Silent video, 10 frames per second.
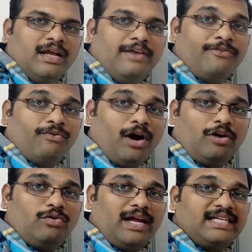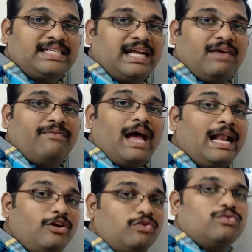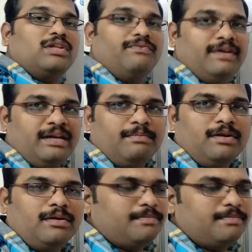if you want to assign a value to the variable.